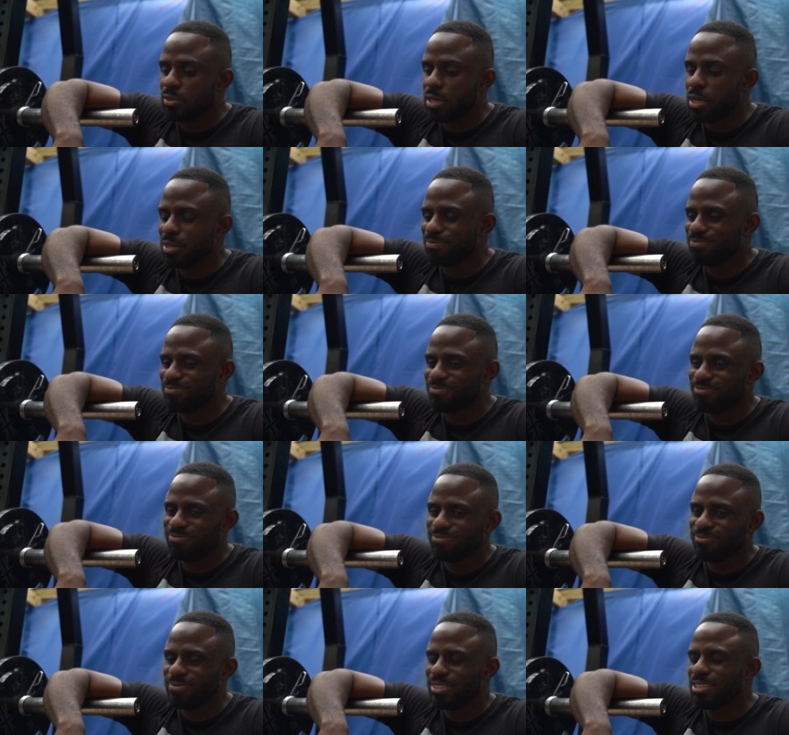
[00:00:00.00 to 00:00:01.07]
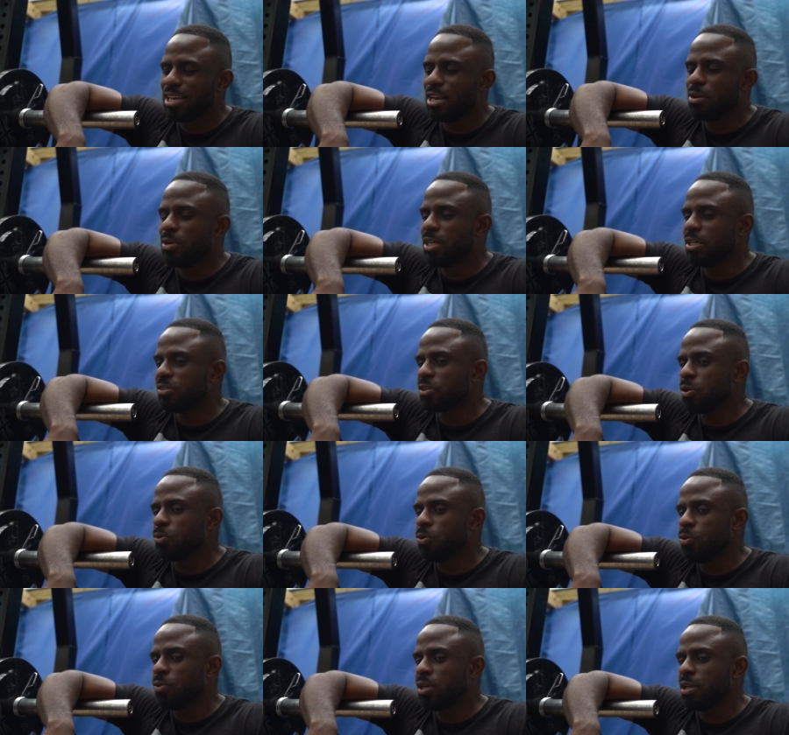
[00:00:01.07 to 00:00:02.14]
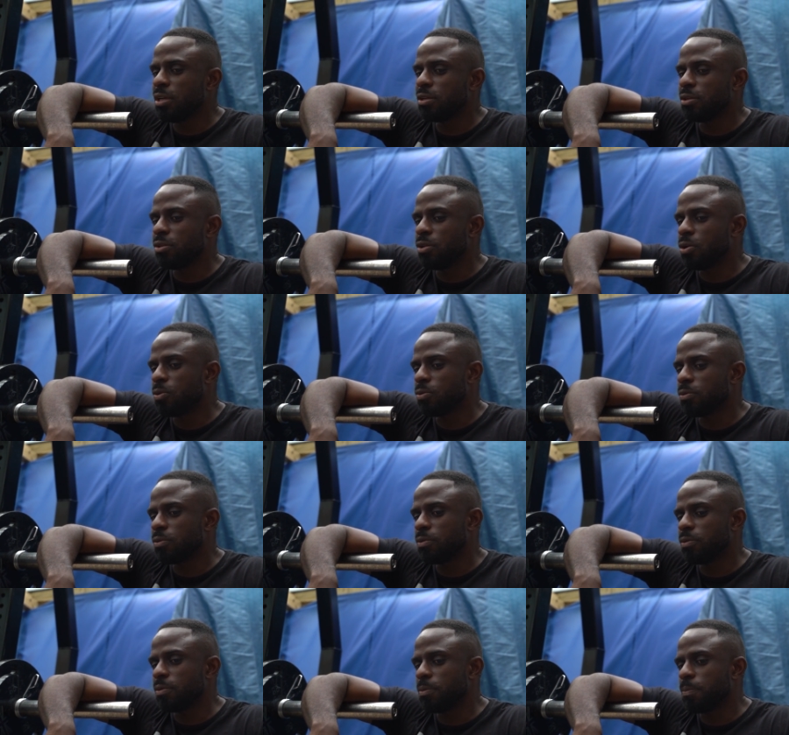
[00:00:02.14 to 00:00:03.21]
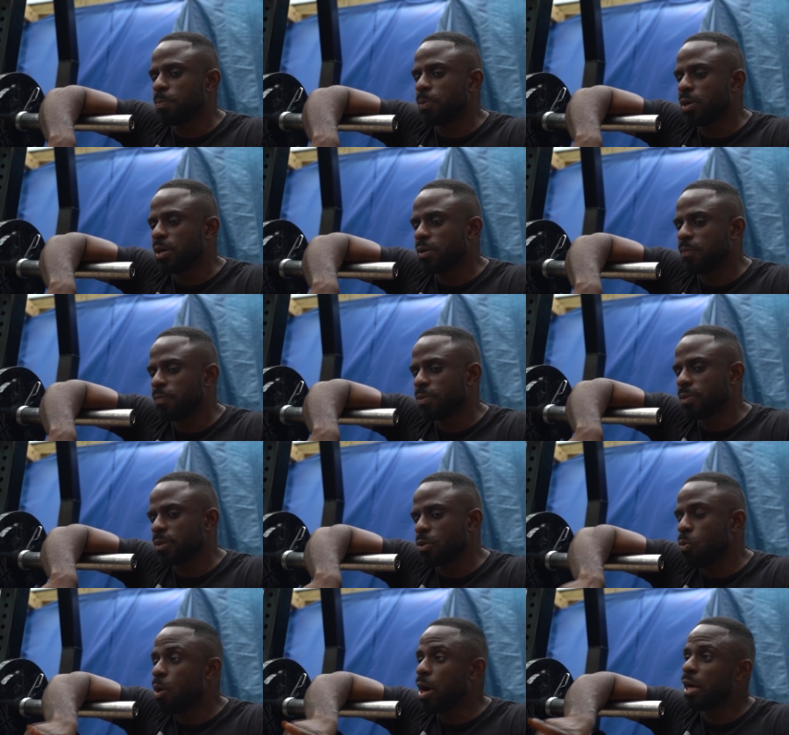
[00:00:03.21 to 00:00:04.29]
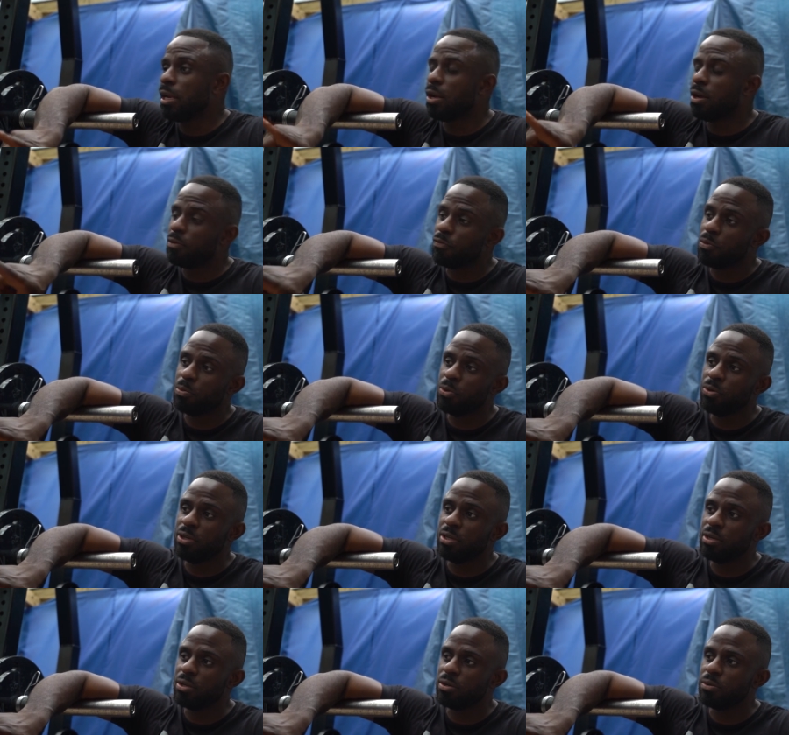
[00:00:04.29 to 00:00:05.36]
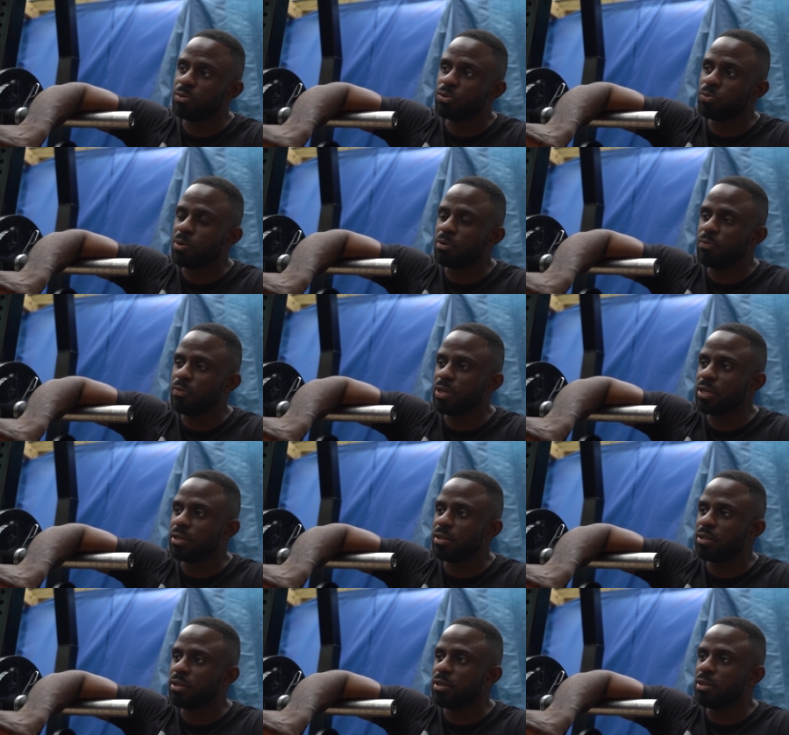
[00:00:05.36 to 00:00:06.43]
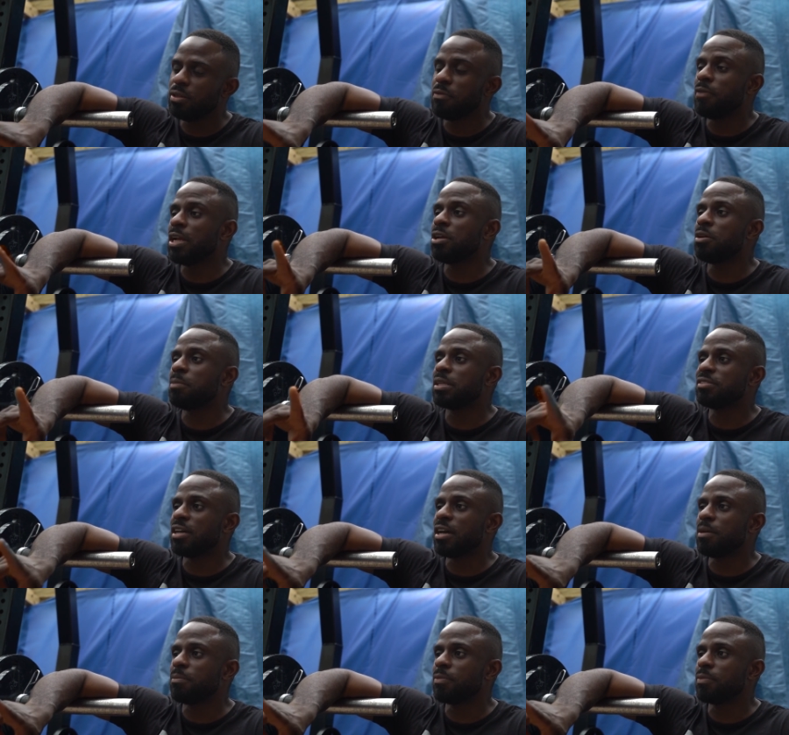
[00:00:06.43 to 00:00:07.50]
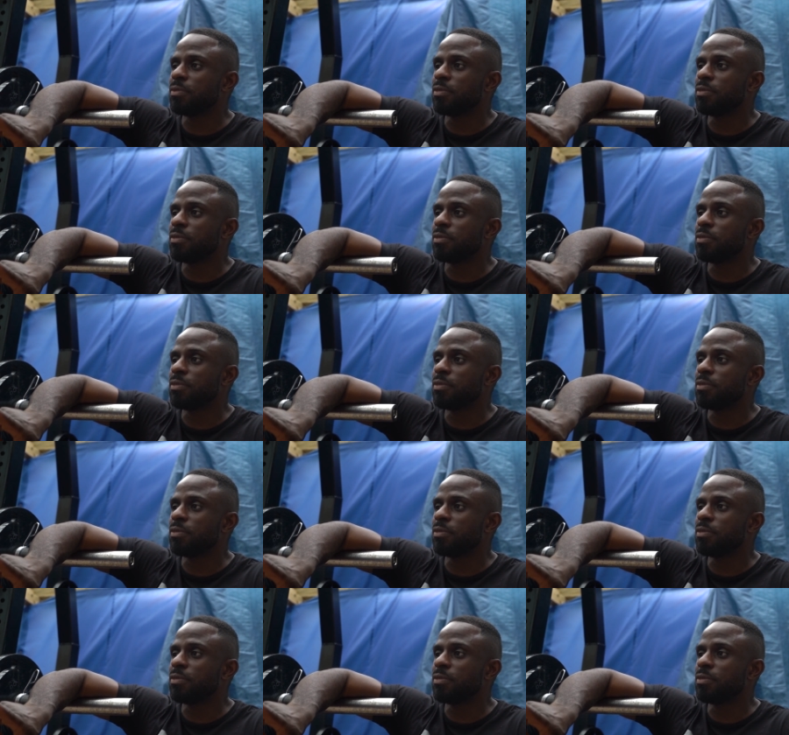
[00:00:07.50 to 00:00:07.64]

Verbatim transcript: I was like, mm, did I really need to go uni? No. But what I learned from uni was one thing, the value of my time,